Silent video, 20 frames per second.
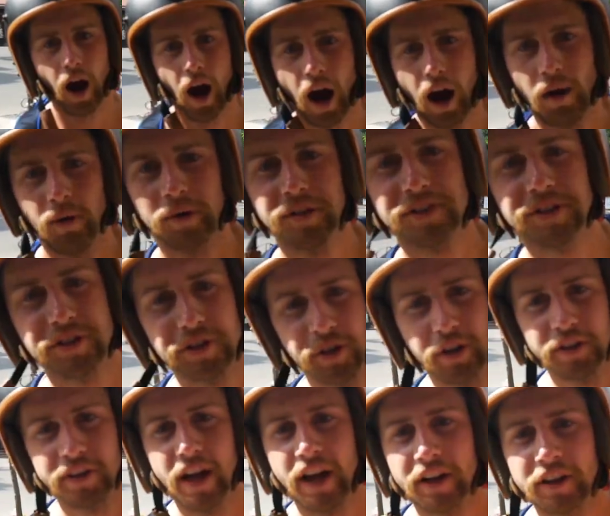I was
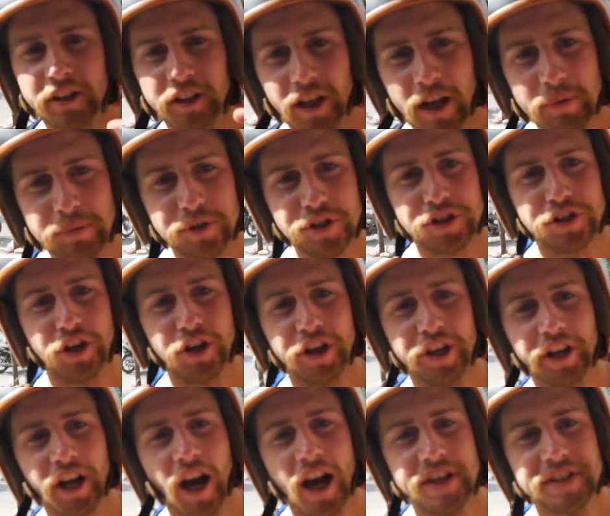doing that clip to show
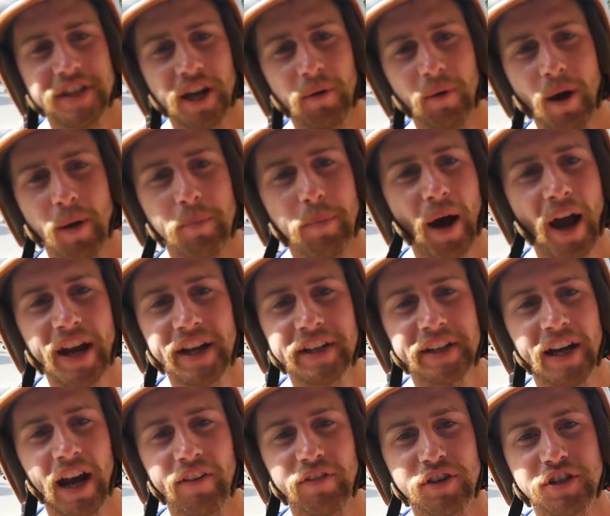you guys how my
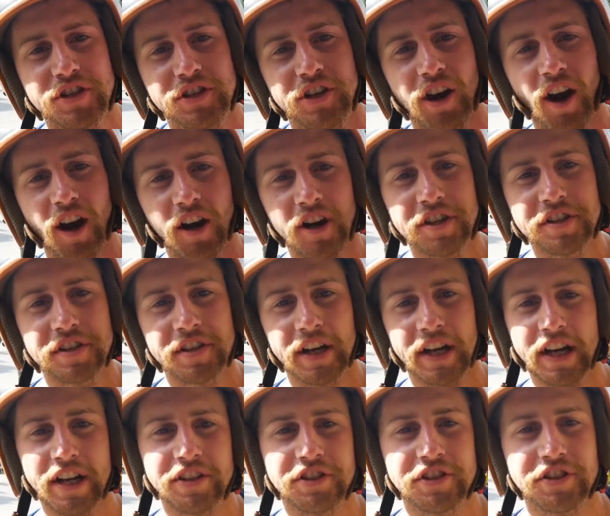bike never starts,
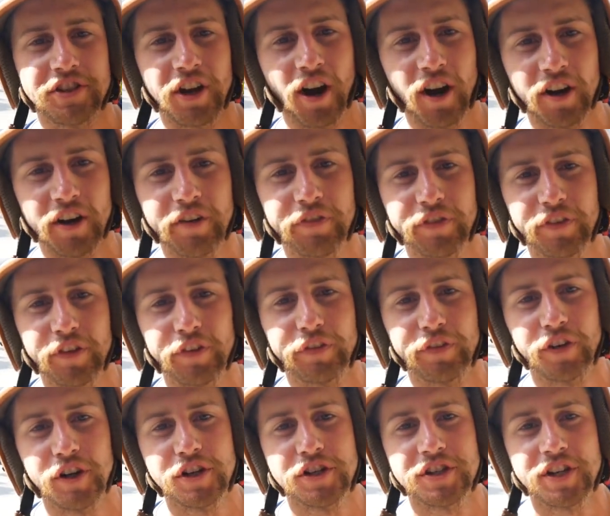and it started for the
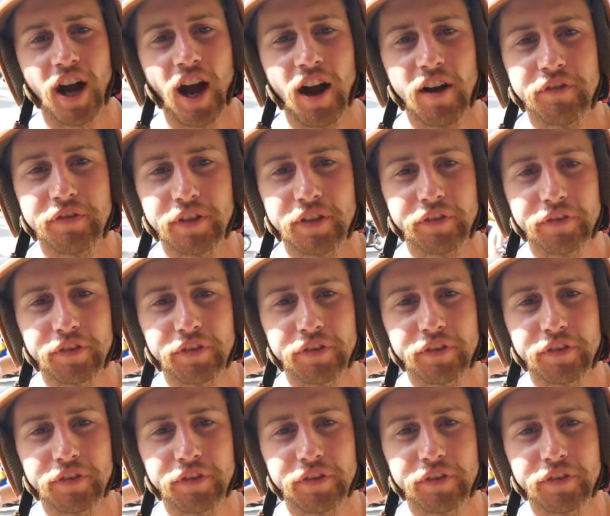first time